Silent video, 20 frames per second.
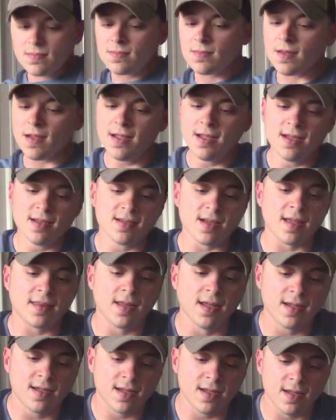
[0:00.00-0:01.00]
is, I
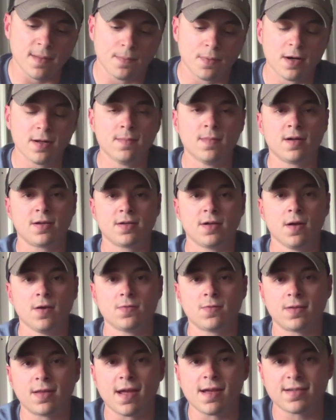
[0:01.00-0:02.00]
think it pretty much goes
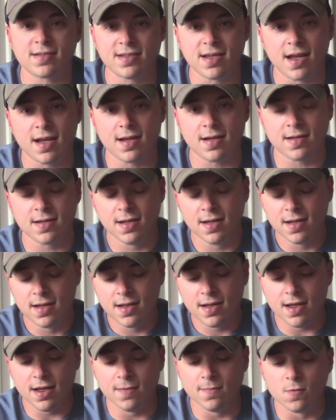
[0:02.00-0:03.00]
without saying
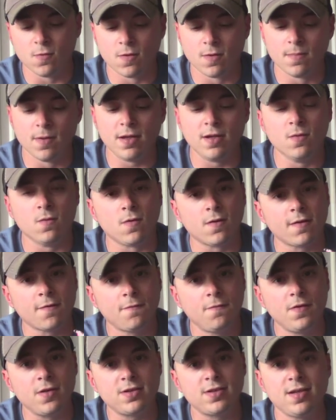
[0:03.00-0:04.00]
anymore, but you want to
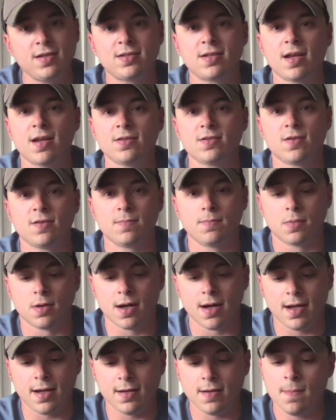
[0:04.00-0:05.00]
fish these things on
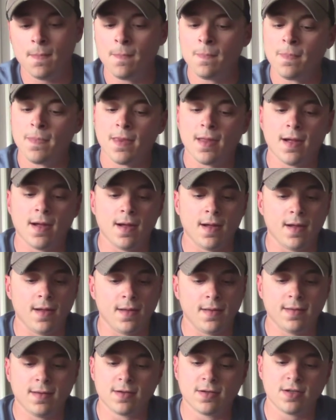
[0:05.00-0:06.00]
braid.
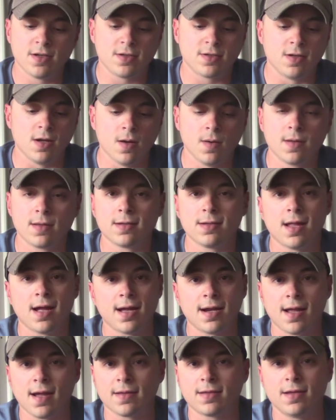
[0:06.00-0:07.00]
There's just no other
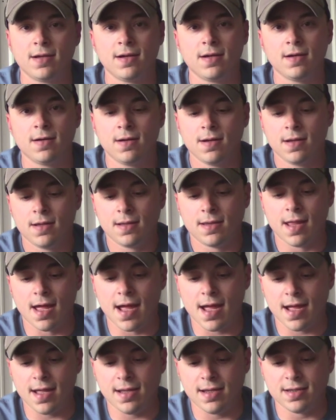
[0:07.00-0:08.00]
line out there
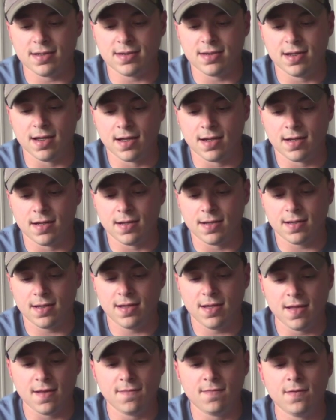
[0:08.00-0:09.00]
that is gonna
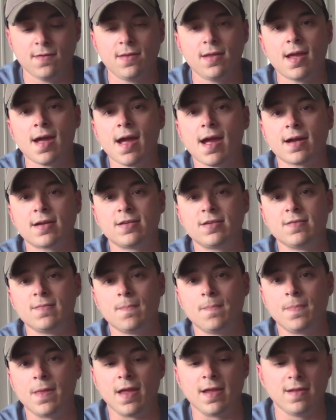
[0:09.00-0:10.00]
give you the
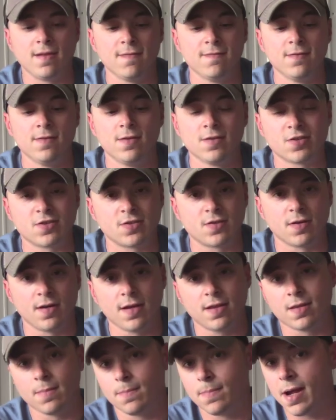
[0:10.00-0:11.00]
action and give you the
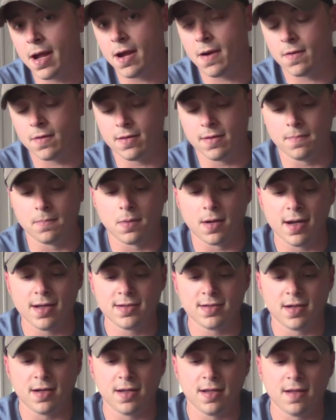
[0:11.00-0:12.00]
strength and power that
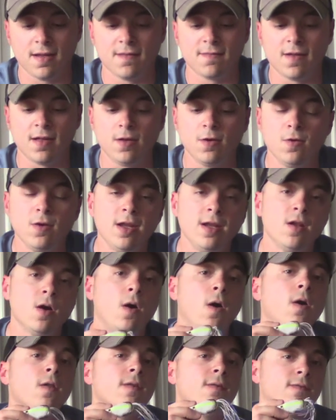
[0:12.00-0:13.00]
braid's gonna give, and you need
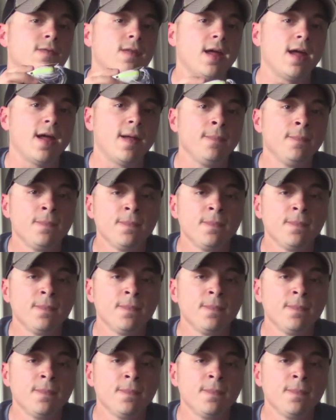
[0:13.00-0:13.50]
all of that